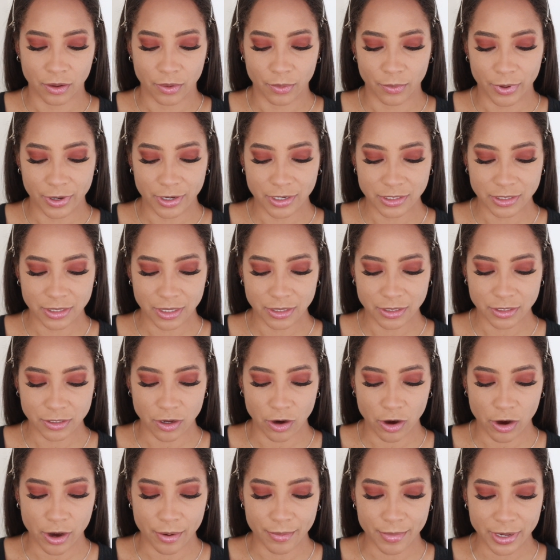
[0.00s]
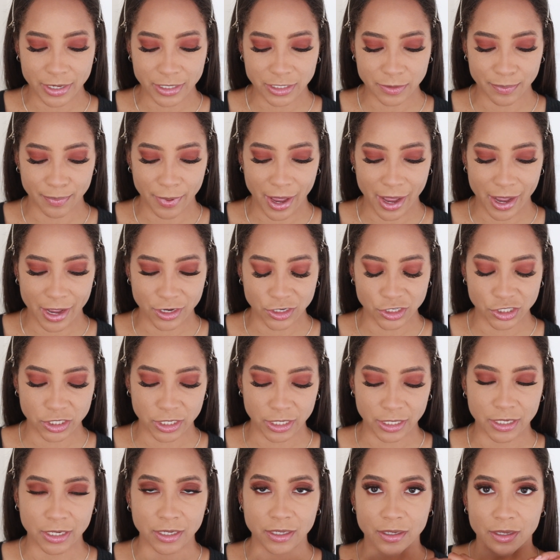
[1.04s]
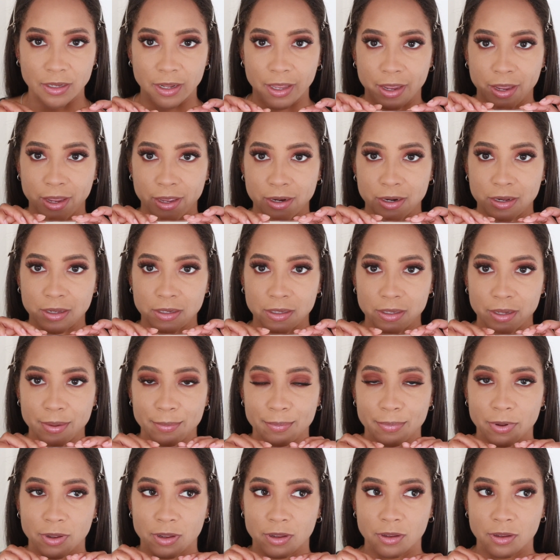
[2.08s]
what is this? RMS Passion Lane Lip.